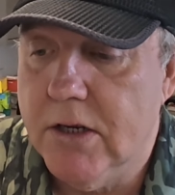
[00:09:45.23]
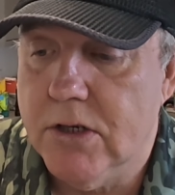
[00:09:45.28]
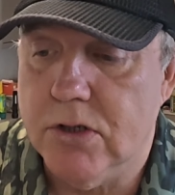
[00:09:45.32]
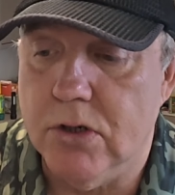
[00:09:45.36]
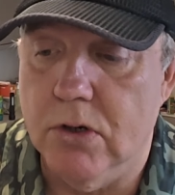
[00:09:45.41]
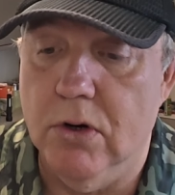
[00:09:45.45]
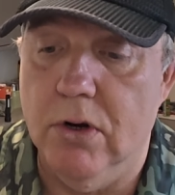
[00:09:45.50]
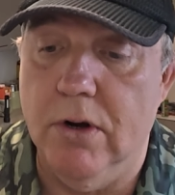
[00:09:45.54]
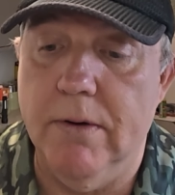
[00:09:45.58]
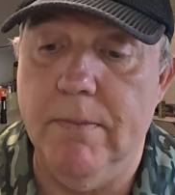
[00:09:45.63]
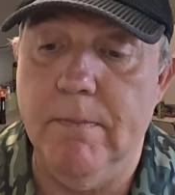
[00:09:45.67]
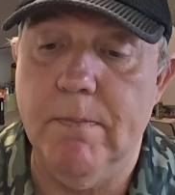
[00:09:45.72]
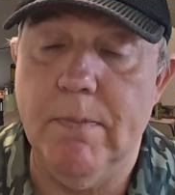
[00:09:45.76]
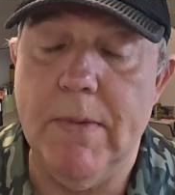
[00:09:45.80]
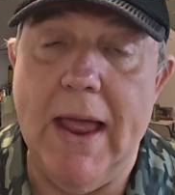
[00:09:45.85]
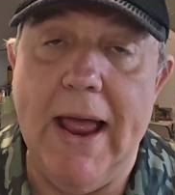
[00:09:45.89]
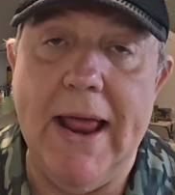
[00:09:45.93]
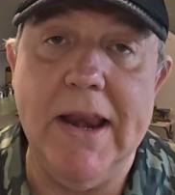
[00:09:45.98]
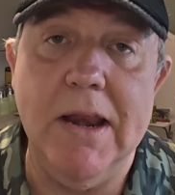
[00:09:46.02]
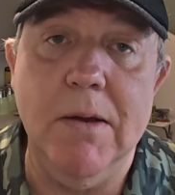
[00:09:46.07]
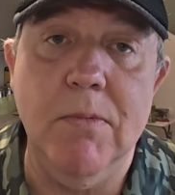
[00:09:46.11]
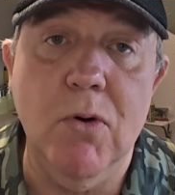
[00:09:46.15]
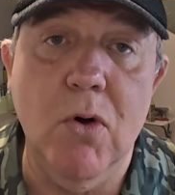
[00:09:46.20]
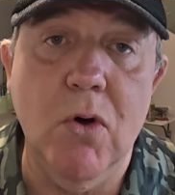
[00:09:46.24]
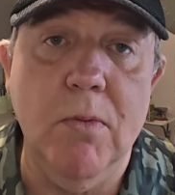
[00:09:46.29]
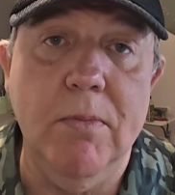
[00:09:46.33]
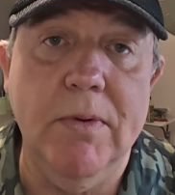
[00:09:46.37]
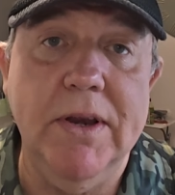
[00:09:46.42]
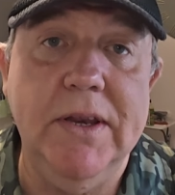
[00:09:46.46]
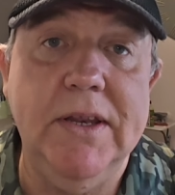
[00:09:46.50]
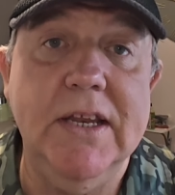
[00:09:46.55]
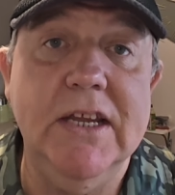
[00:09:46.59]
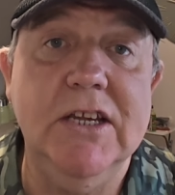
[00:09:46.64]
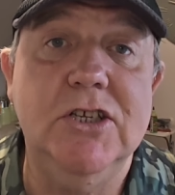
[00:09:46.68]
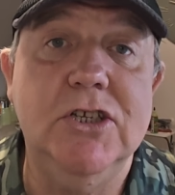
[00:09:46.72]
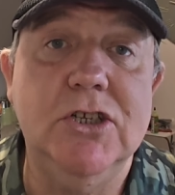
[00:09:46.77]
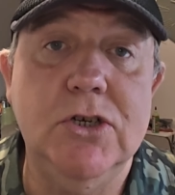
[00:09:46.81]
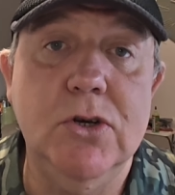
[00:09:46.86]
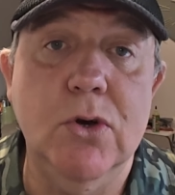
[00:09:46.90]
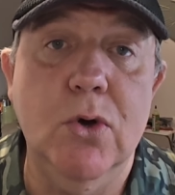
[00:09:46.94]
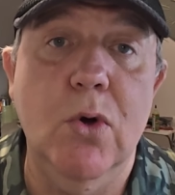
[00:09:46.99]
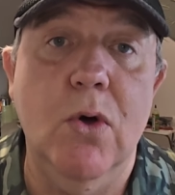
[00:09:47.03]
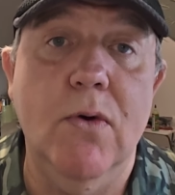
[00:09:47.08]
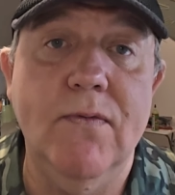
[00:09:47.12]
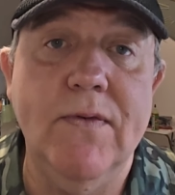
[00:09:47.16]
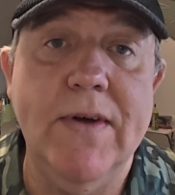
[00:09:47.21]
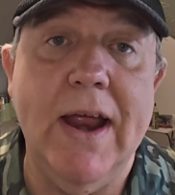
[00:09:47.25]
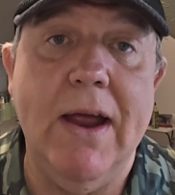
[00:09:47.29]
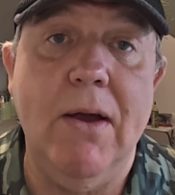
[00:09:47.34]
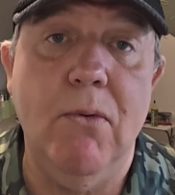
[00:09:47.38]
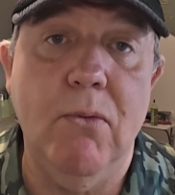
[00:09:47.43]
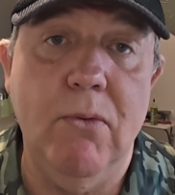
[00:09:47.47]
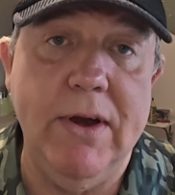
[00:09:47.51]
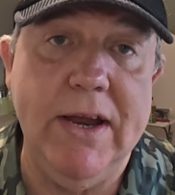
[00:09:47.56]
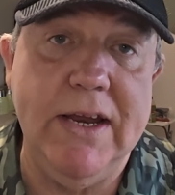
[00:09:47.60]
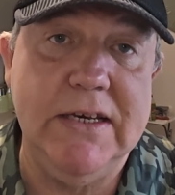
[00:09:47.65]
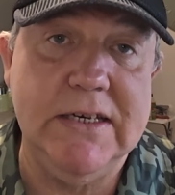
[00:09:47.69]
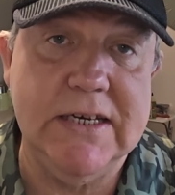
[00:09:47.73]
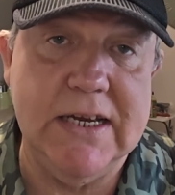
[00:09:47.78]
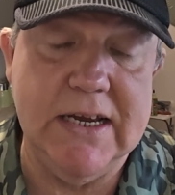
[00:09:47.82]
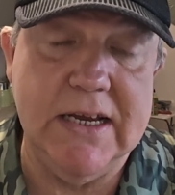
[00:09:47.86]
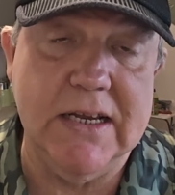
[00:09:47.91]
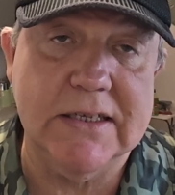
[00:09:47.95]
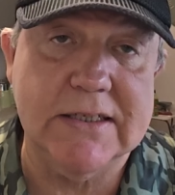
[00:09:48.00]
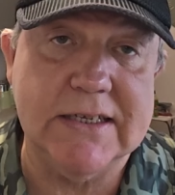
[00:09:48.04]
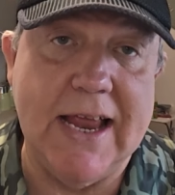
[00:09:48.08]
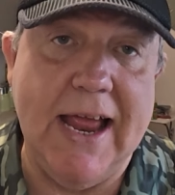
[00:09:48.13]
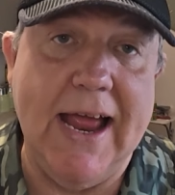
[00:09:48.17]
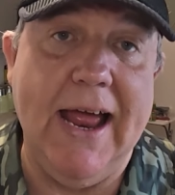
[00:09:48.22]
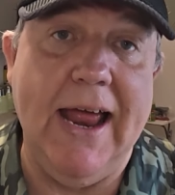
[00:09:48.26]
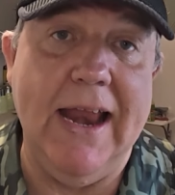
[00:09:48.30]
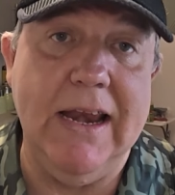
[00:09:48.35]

So at the moment, this stove now retails